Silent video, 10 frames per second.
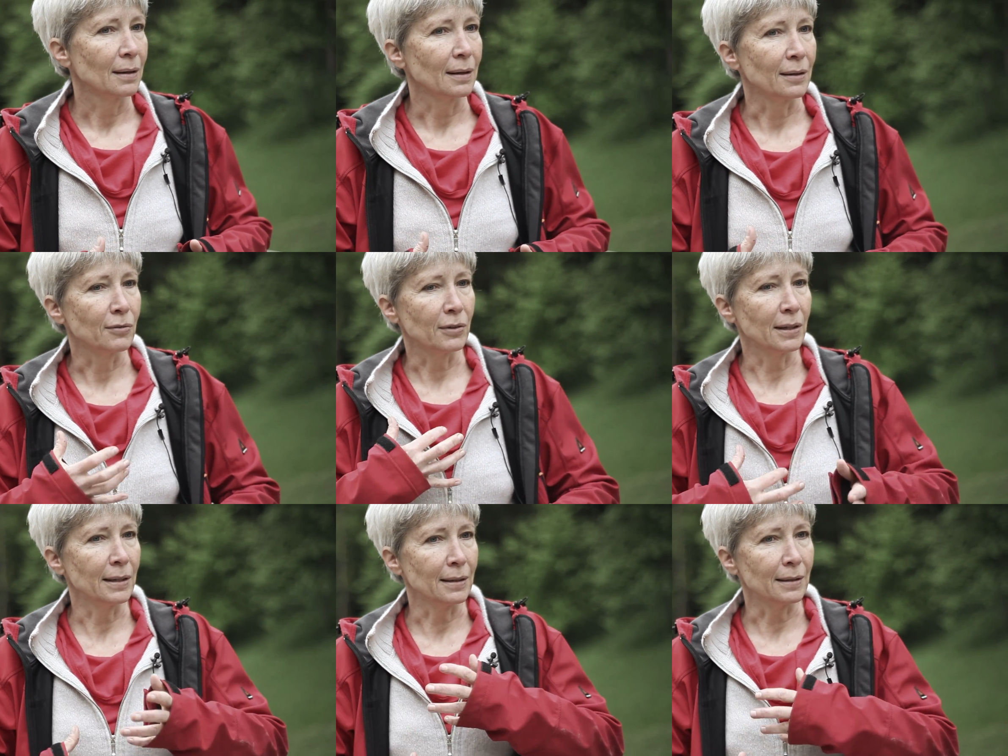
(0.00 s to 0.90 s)
it
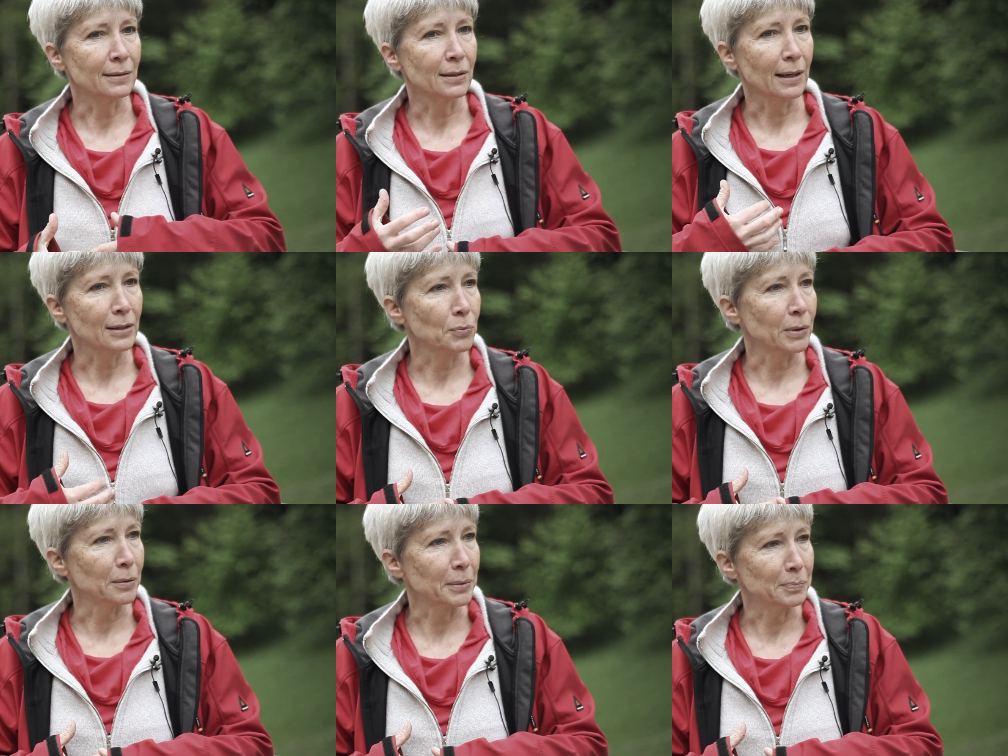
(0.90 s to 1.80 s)
really interacts
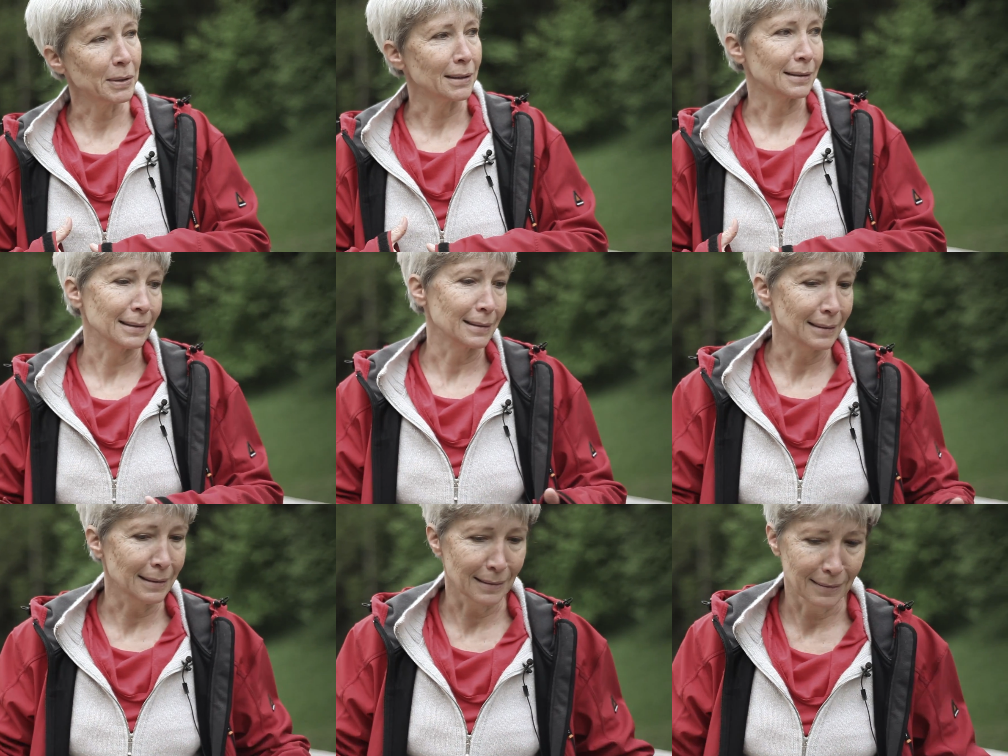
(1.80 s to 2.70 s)
well with me, and
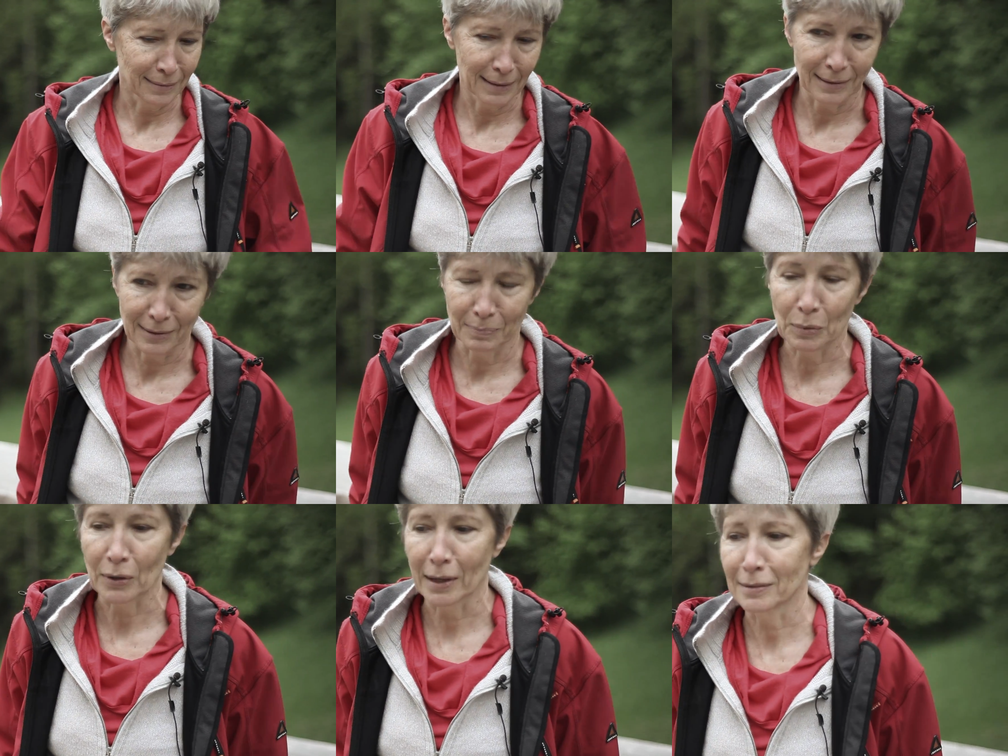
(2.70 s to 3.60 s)
it's
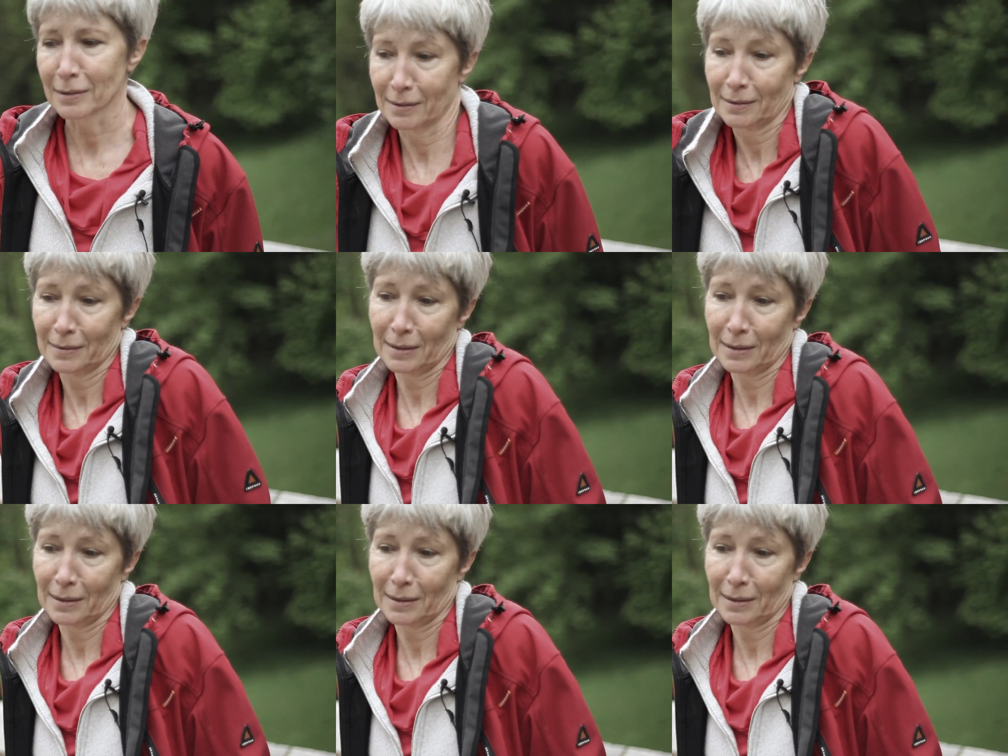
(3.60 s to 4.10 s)
more healthy.